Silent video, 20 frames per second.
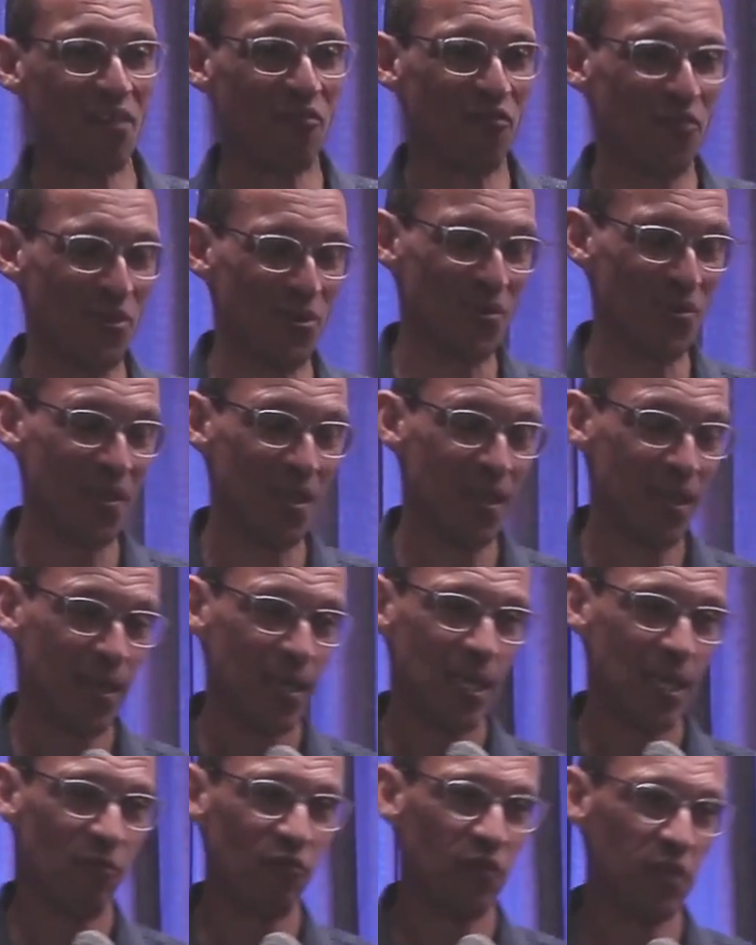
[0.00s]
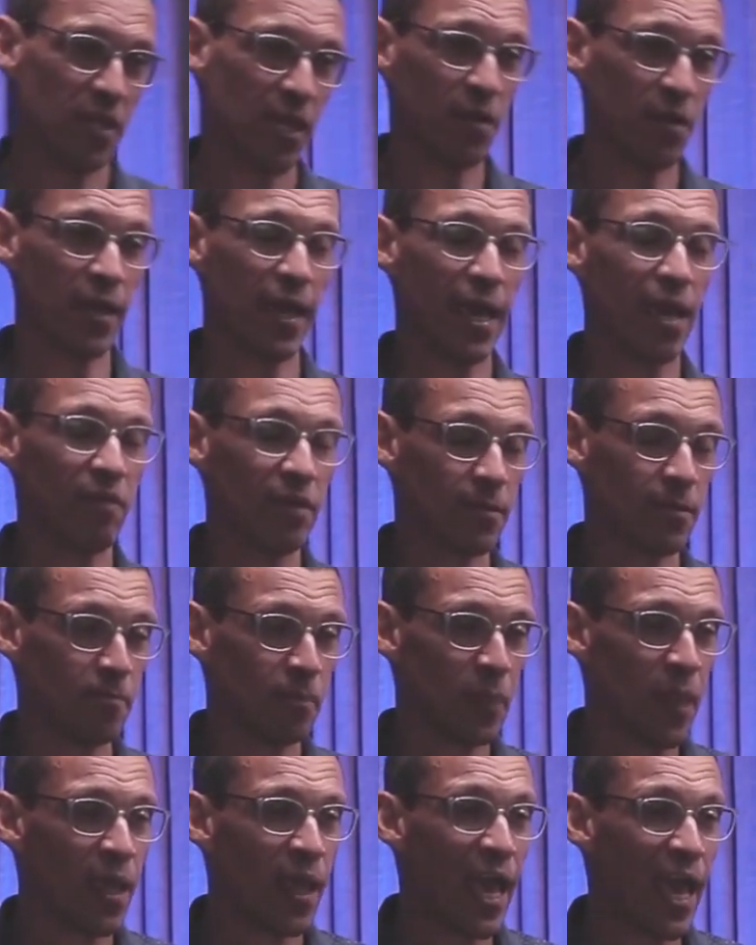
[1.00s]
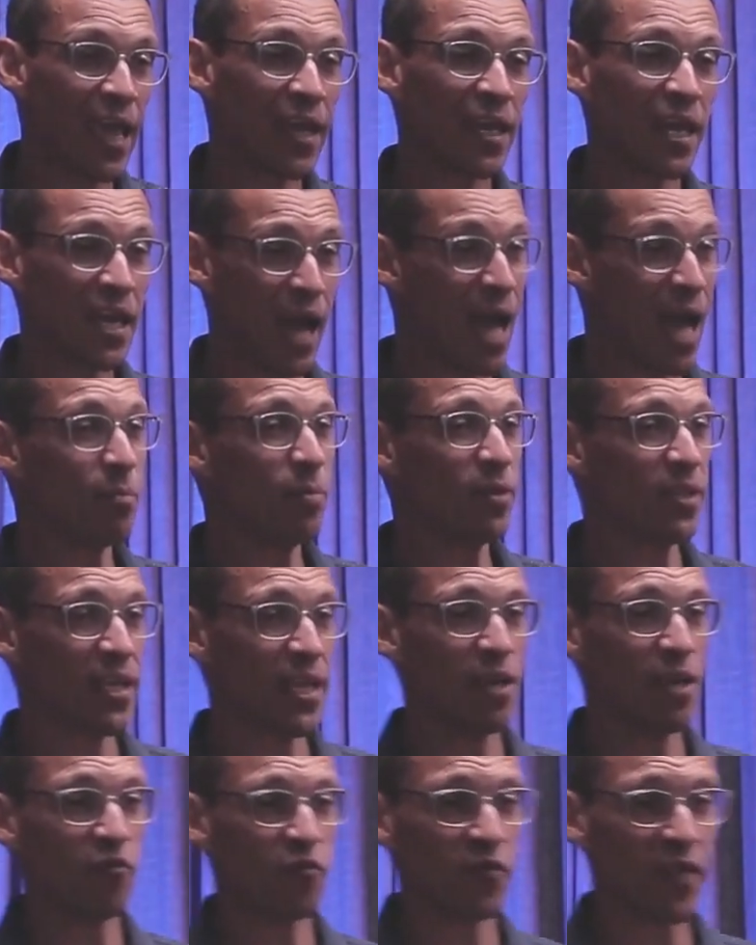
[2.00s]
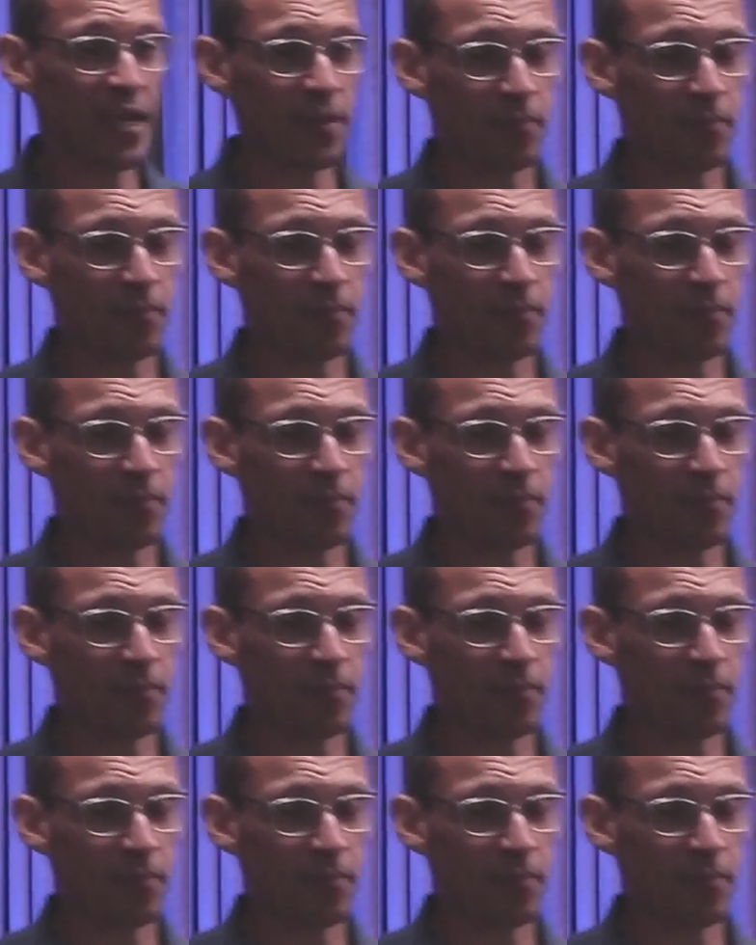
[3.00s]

you, if you don't have it. And, and I believe that,